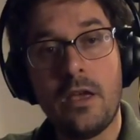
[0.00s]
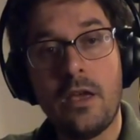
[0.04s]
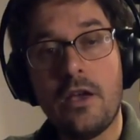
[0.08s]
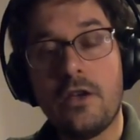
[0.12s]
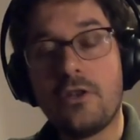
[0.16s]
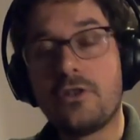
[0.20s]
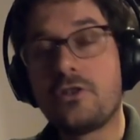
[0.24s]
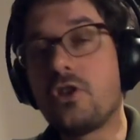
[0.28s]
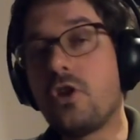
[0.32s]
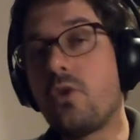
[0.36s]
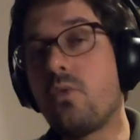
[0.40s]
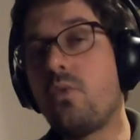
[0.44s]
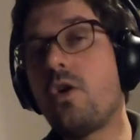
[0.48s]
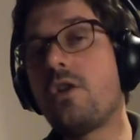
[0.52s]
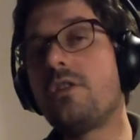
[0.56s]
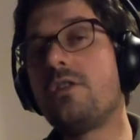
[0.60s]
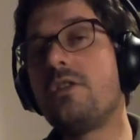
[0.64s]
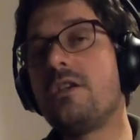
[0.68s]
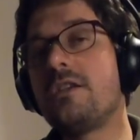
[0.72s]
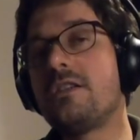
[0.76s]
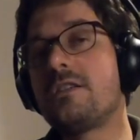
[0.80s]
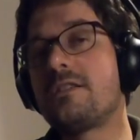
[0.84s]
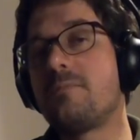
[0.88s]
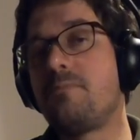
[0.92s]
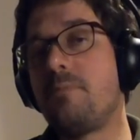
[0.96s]
So what
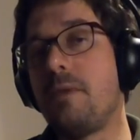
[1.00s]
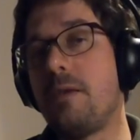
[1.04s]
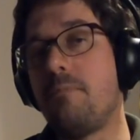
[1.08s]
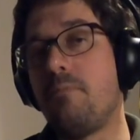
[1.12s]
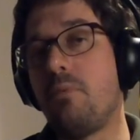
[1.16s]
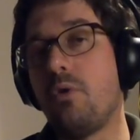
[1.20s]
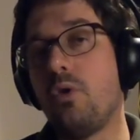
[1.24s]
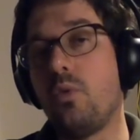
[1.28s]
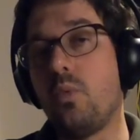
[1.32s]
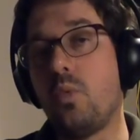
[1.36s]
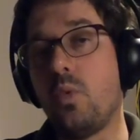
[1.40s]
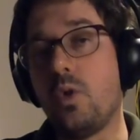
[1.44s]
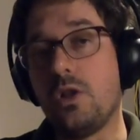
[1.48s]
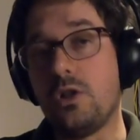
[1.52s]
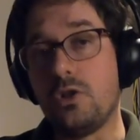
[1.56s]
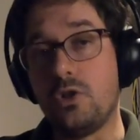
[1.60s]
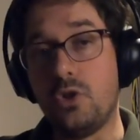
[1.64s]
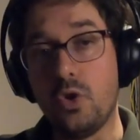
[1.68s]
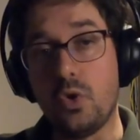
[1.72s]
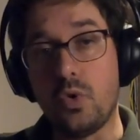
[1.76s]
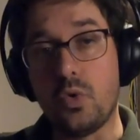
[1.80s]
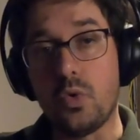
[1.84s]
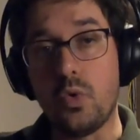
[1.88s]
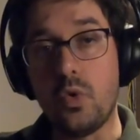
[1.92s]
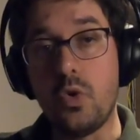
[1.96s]
these people will
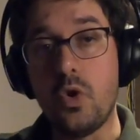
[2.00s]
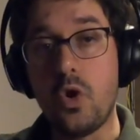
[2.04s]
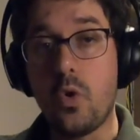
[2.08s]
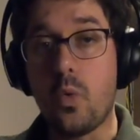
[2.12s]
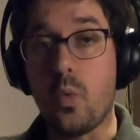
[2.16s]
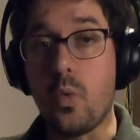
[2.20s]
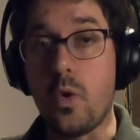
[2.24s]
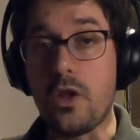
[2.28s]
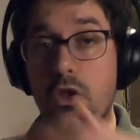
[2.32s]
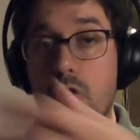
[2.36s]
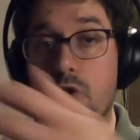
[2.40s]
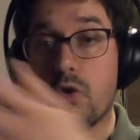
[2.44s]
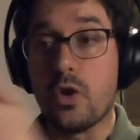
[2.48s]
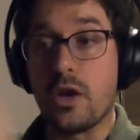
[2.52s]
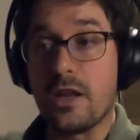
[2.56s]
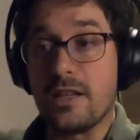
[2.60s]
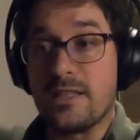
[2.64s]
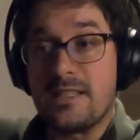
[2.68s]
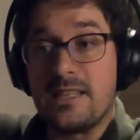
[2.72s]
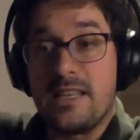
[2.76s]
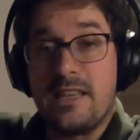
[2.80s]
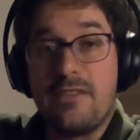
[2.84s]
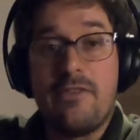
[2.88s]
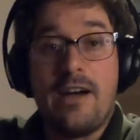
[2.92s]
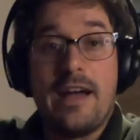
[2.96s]
do when you
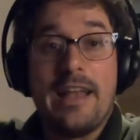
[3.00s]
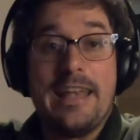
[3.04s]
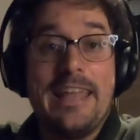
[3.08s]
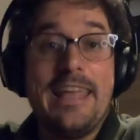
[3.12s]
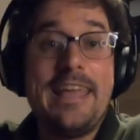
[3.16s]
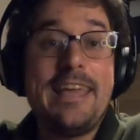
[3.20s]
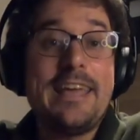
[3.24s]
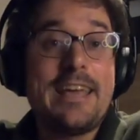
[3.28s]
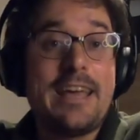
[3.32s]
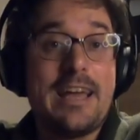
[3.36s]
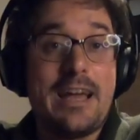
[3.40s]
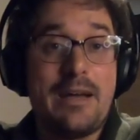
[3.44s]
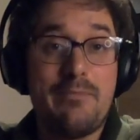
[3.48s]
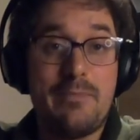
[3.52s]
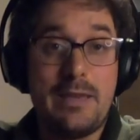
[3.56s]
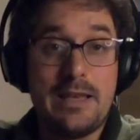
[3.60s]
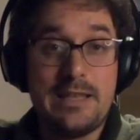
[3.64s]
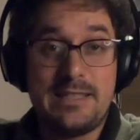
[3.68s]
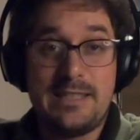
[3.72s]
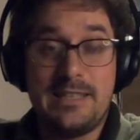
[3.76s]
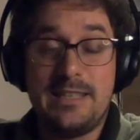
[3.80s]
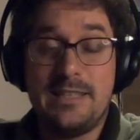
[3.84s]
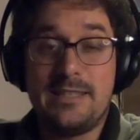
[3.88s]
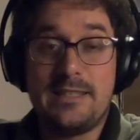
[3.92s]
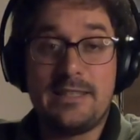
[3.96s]
receive an income
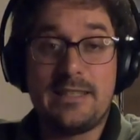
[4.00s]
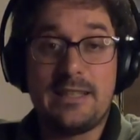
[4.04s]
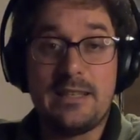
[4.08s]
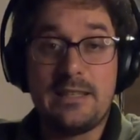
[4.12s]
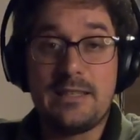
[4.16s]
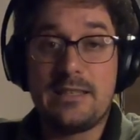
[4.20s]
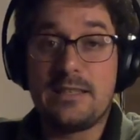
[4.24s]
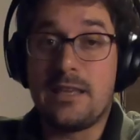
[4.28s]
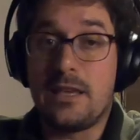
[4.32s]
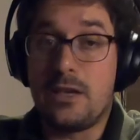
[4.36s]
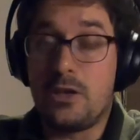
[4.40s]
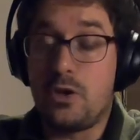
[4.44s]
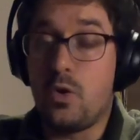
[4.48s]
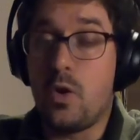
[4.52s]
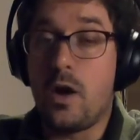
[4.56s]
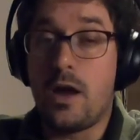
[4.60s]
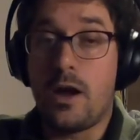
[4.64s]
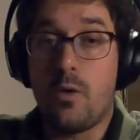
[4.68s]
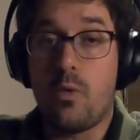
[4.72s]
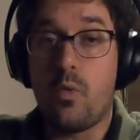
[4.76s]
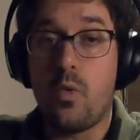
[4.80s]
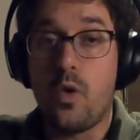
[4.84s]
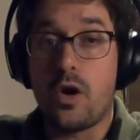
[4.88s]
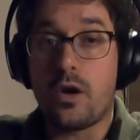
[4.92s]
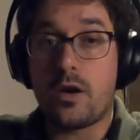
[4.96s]
assistance and you are
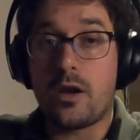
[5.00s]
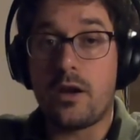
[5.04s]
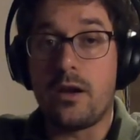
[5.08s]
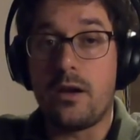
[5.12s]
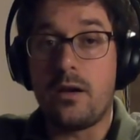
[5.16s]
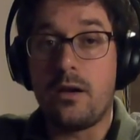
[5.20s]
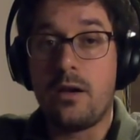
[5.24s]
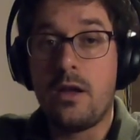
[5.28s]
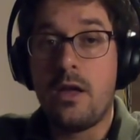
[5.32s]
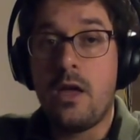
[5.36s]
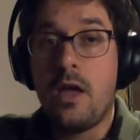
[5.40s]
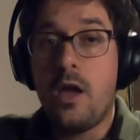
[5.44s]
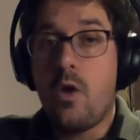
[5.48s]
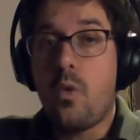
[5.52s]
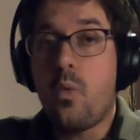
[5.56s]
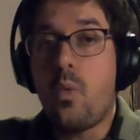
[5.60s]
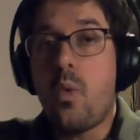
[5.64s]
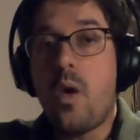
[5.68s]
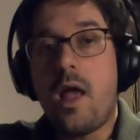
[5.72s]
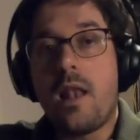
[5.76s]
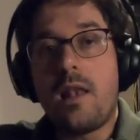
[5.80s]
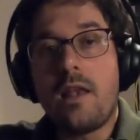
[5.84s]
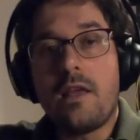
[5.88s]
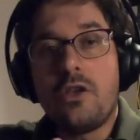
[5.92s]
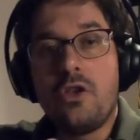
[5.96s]
a worker,
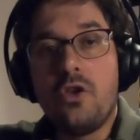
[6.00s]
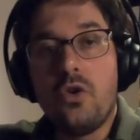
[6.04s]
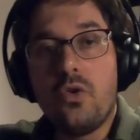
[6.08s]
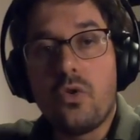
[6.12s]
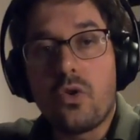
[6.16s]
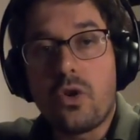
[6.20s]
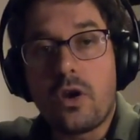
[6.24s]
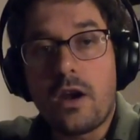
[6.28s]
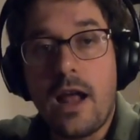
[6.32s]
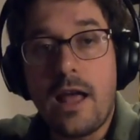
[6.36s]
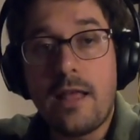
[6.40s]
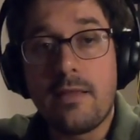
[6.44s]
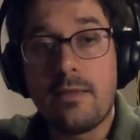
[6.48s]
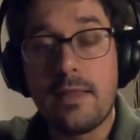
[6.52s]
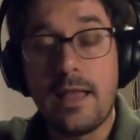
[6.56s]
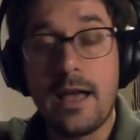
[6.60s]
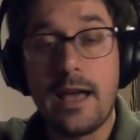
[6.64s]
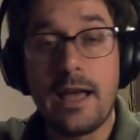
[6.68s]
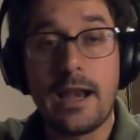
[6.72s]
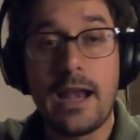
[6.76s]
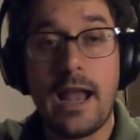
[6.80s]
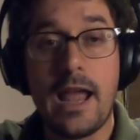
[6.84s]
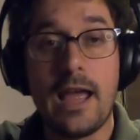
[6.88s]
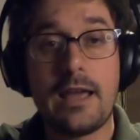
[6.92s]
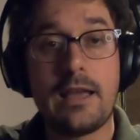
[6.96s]
well, you run
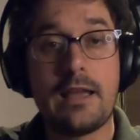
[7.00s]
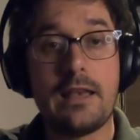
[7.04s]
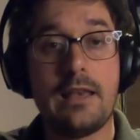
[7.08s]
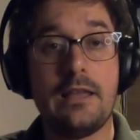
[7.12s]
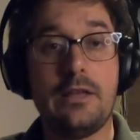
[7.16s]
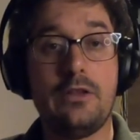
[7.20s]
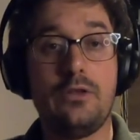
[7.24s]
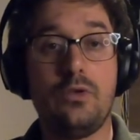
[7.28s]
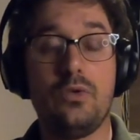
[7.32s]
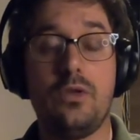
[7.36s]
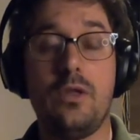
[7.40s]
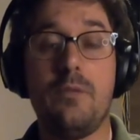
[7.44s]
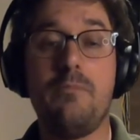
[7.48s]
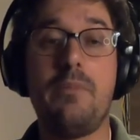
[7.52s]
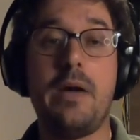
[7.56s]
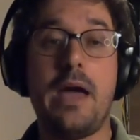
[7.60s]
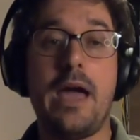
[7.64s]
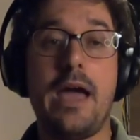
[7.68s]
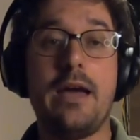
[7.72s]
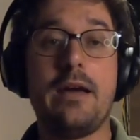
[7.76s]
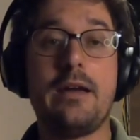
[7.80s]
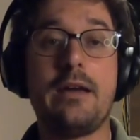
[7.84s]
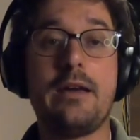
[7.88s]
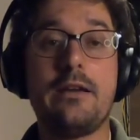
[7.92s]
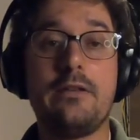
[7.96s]
directly to the
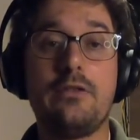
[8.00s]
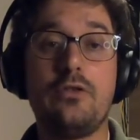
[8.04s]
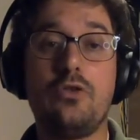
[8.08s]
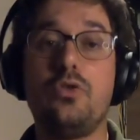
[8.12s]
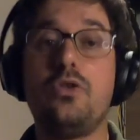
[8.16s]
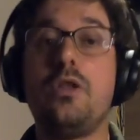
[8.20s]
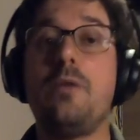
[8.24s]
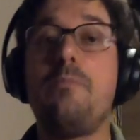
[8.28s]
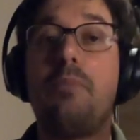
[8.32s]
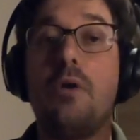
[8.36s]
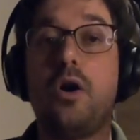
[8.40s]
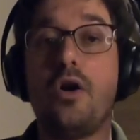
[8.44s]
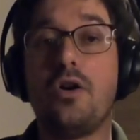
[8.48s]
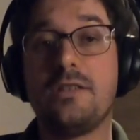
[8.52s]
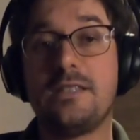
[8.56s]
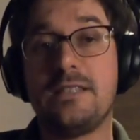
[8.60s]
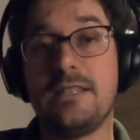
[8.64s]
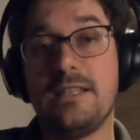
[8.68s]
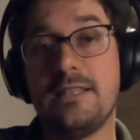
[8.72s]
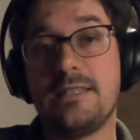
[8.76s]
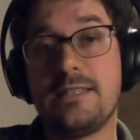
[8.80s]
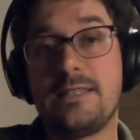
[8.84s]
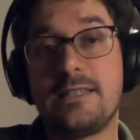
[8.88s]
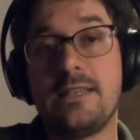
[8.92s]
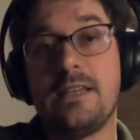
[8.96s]
bank to
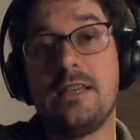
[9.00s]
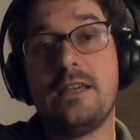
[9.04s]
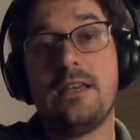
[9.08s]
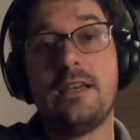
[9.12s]
deposit